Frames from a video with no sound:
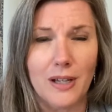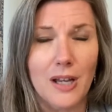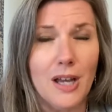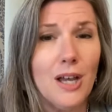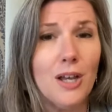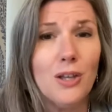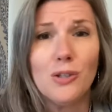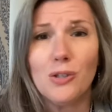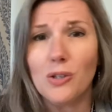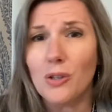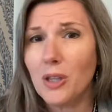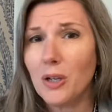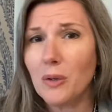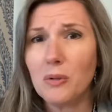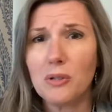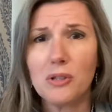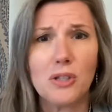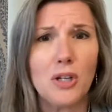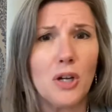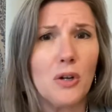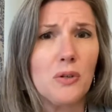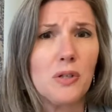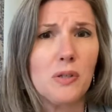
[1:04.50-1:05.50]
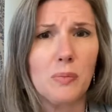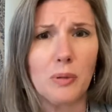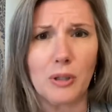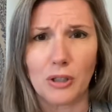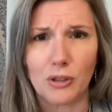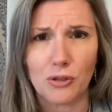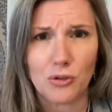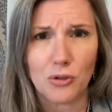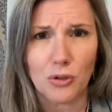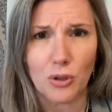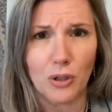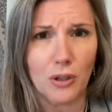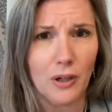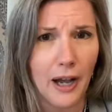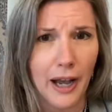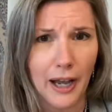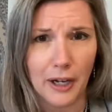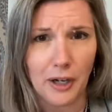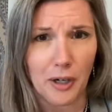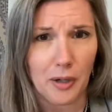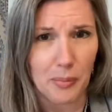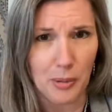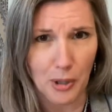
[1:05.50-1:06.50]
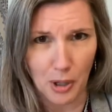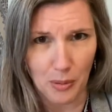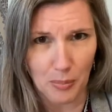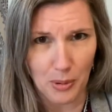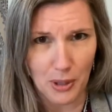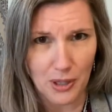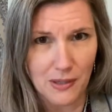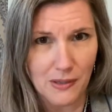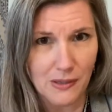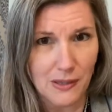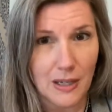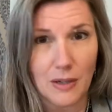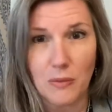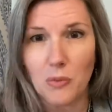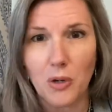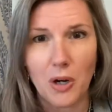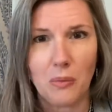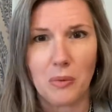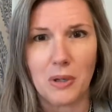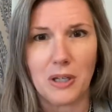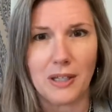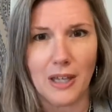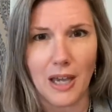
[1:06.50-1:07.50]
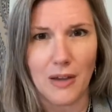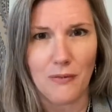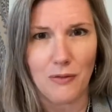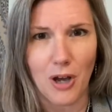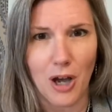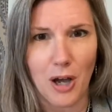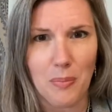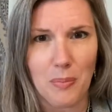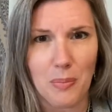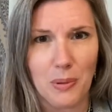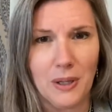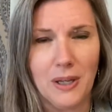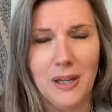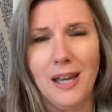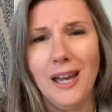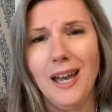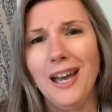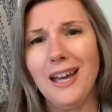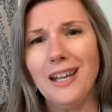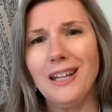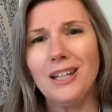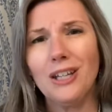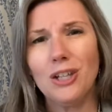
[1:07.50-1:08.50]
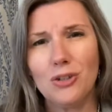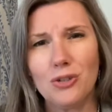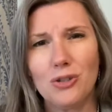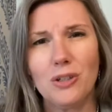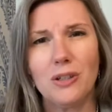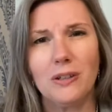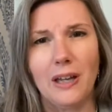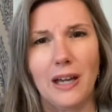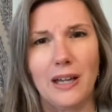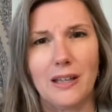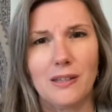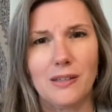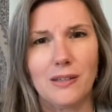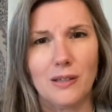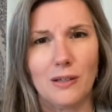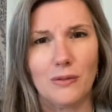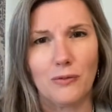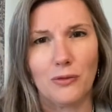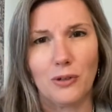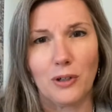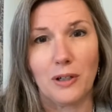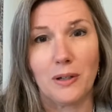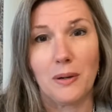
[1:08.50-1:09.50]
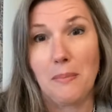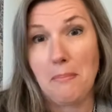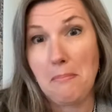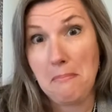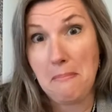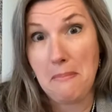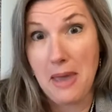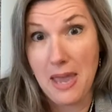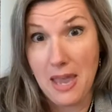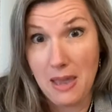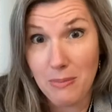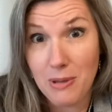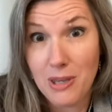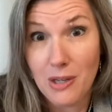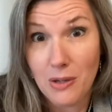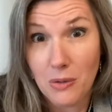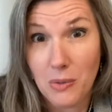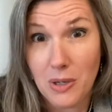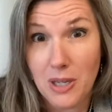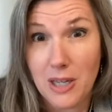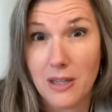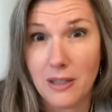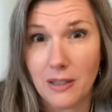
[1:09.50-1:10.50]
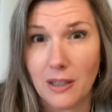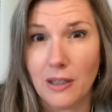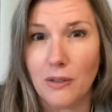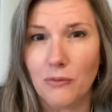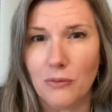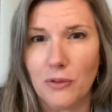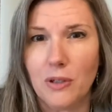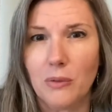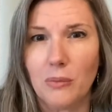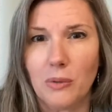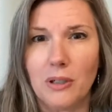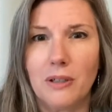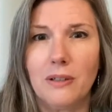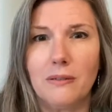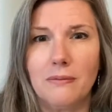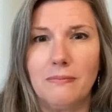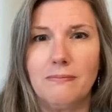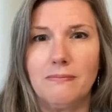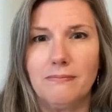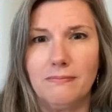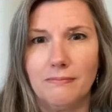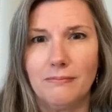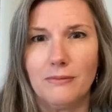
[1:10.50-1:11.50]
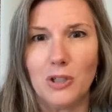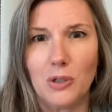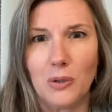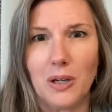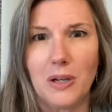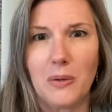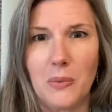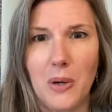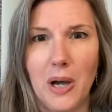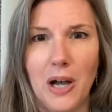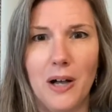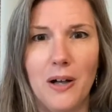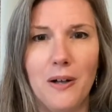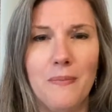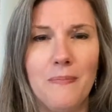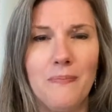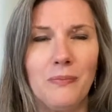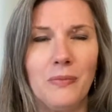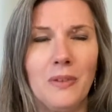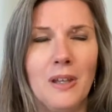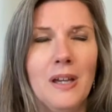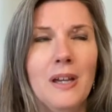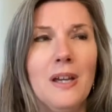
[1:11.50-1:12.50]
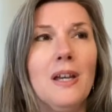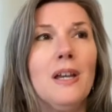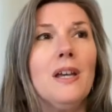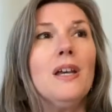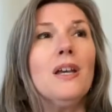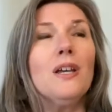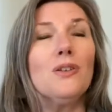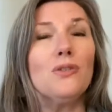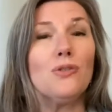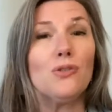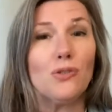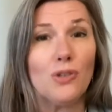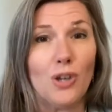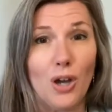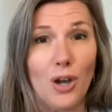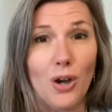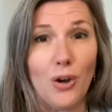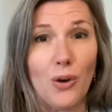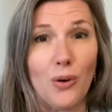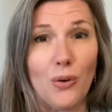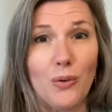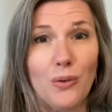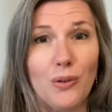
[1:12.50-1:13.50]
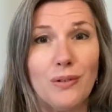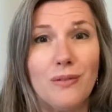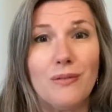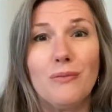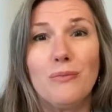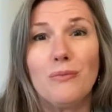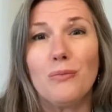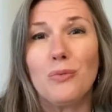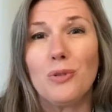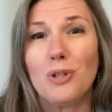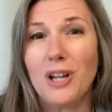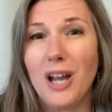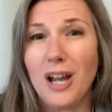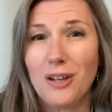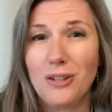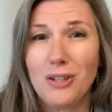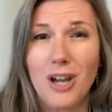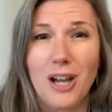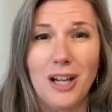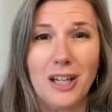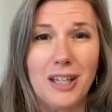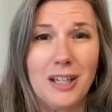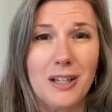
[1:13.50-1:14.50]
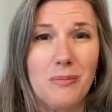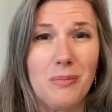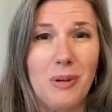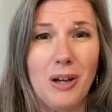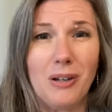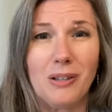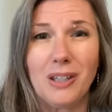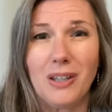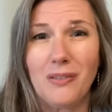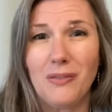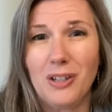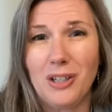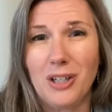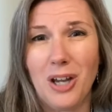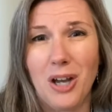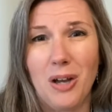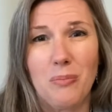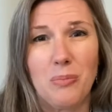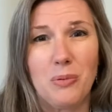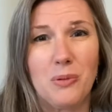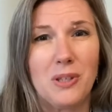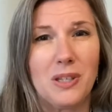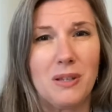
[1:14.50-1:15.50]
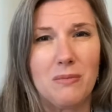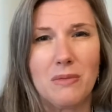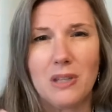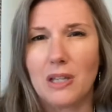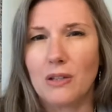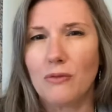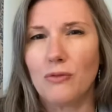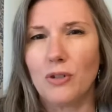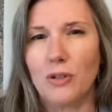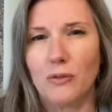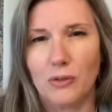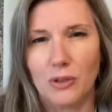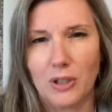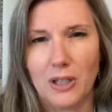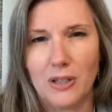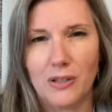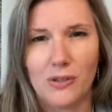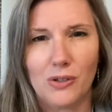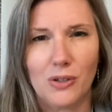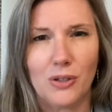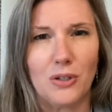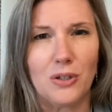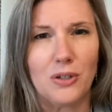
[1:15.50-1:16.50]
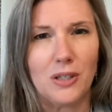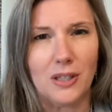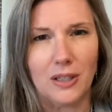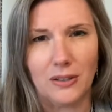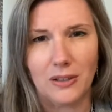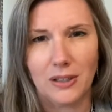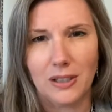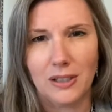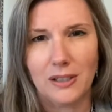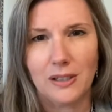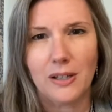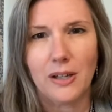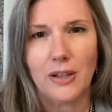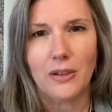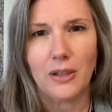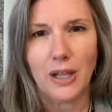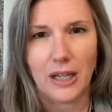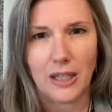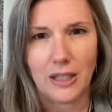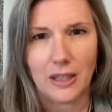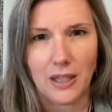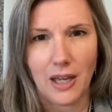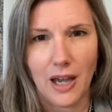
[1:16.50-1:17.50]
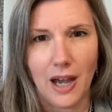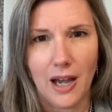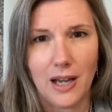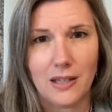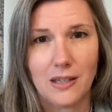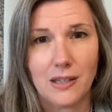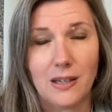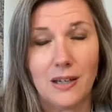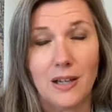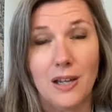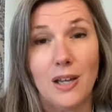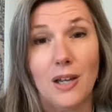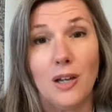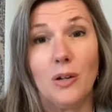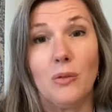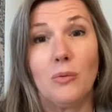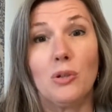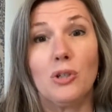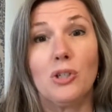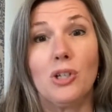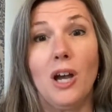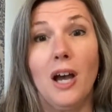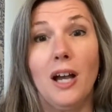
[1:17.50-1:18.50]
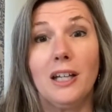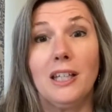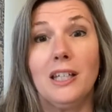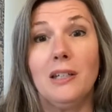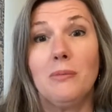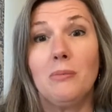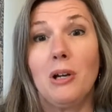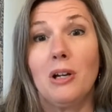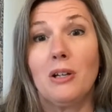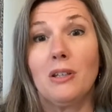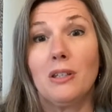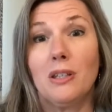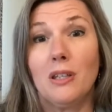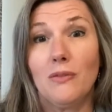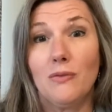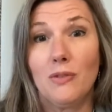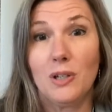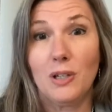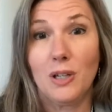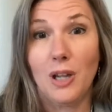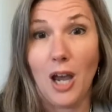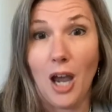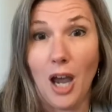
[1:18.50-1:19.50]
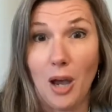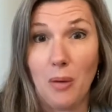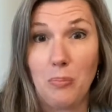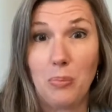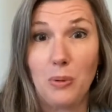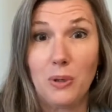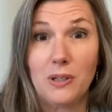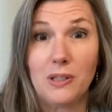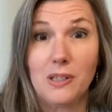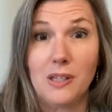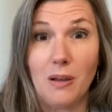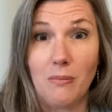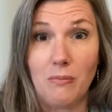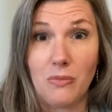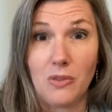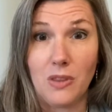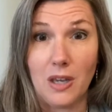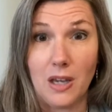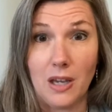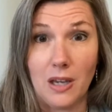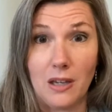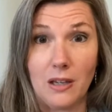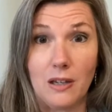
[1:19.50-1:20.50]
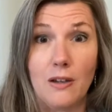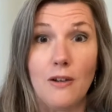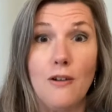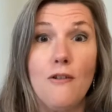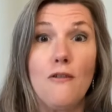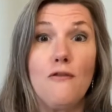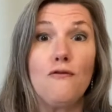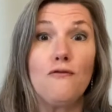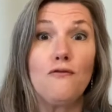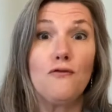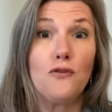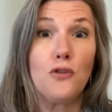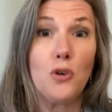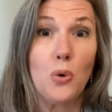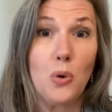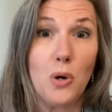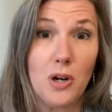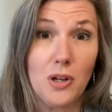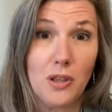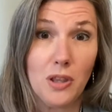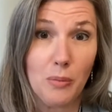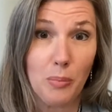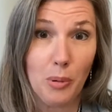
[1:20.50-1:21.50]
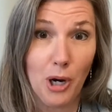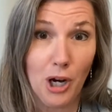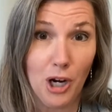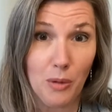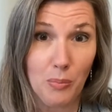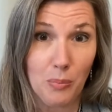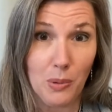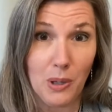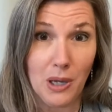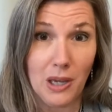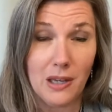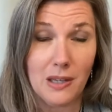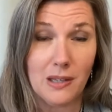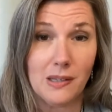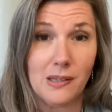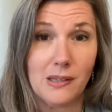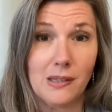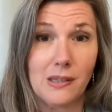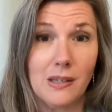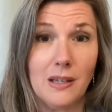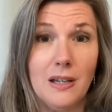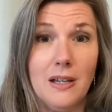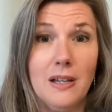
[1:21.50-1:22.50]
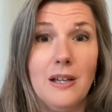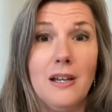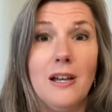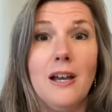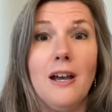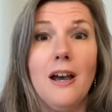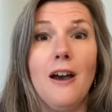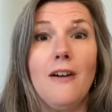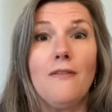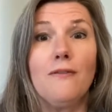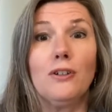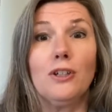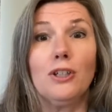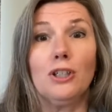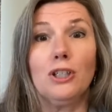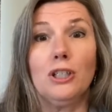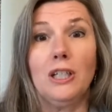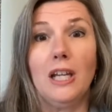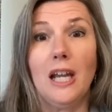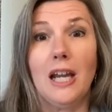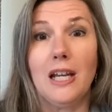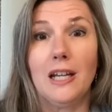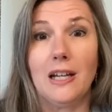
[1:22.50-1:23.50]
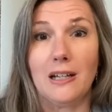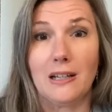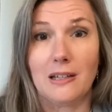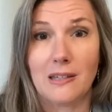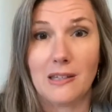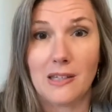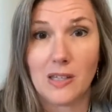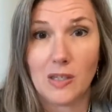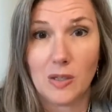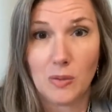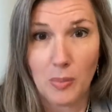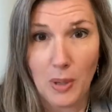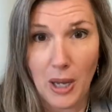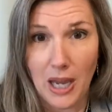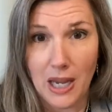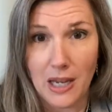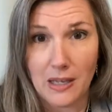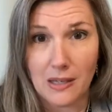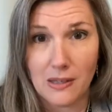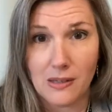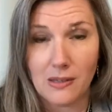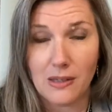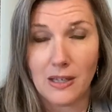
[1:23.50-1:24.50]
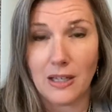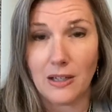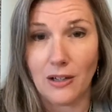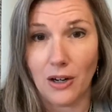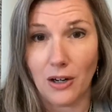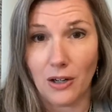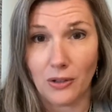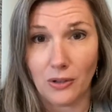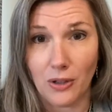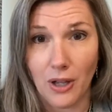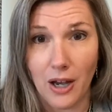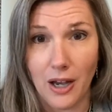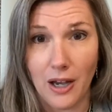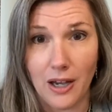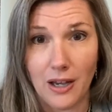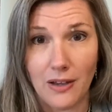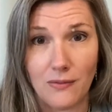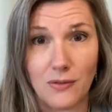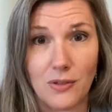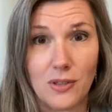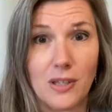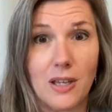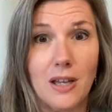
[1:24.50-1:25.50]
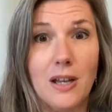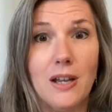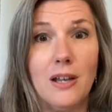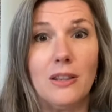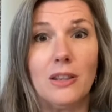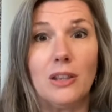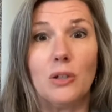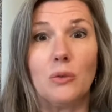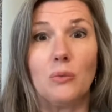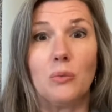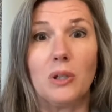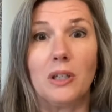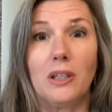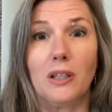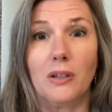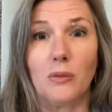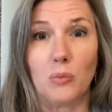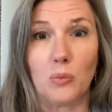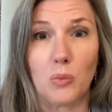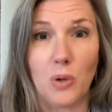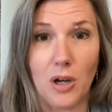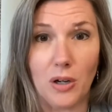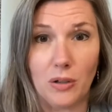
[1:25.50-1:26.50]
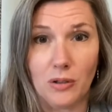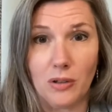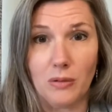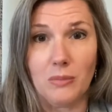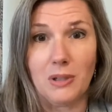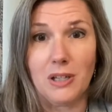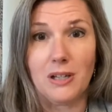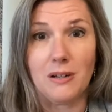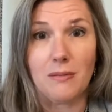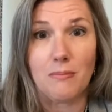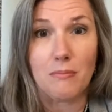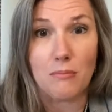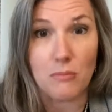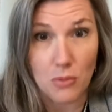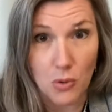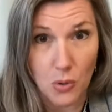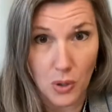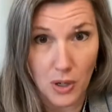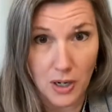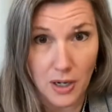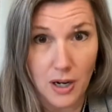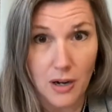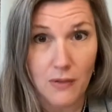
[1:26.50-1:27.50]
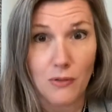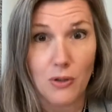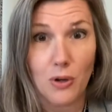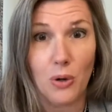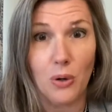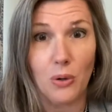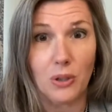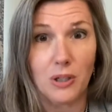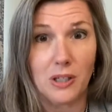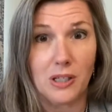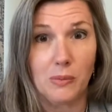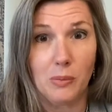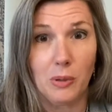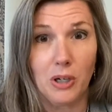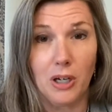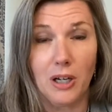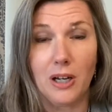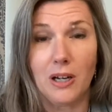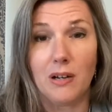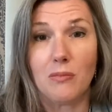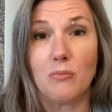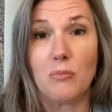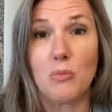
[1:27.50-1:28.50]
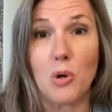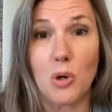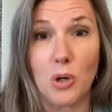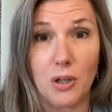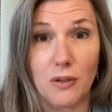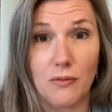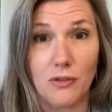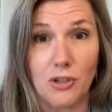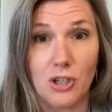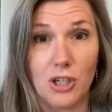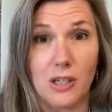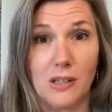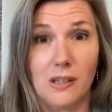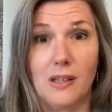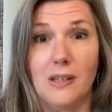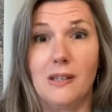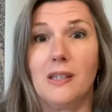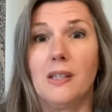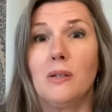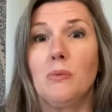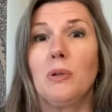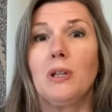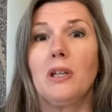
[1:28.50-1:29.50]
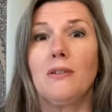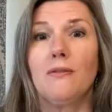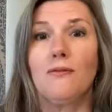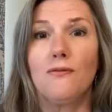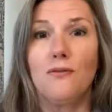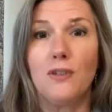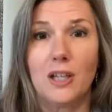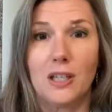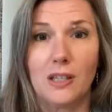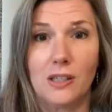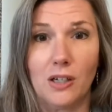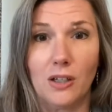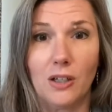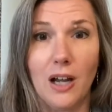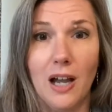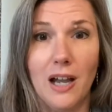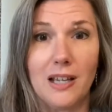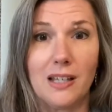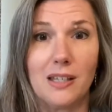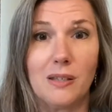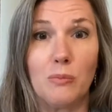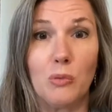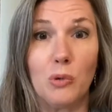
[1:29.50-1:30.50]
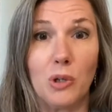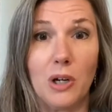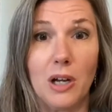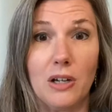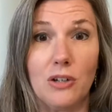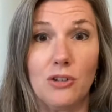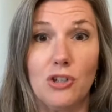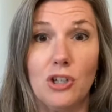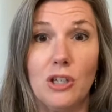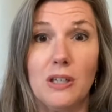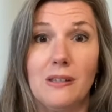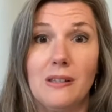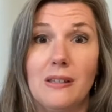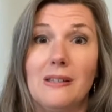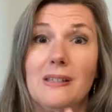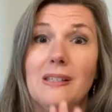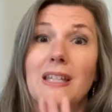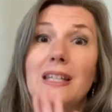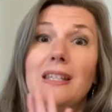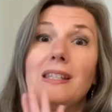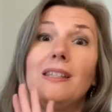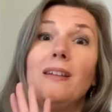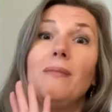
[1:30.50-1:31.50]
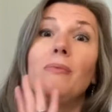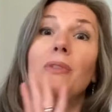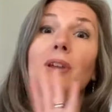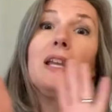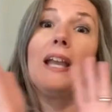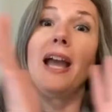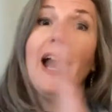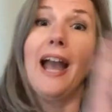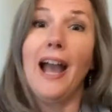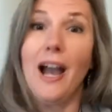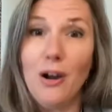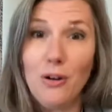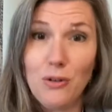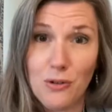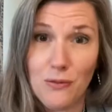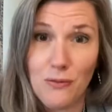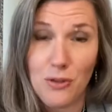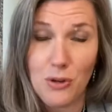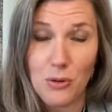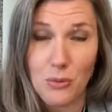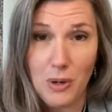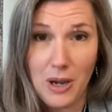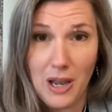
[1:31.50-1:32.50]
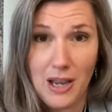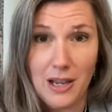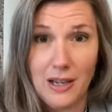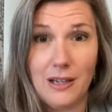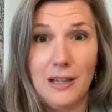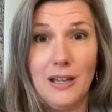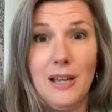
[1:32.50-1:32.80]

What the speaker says: So there was no spiritual higher purpose in what we gave up. And it usually lasted for maybe a week if we were doing well. So we're not talking about giving up something frivolous or silly like that. We're talking about giving up something for the purpose of creating space in our lives that we can welcome in more of the Holy Spirit and more of Jesus, that we can fix our eyes more on Jesus, get something out of the way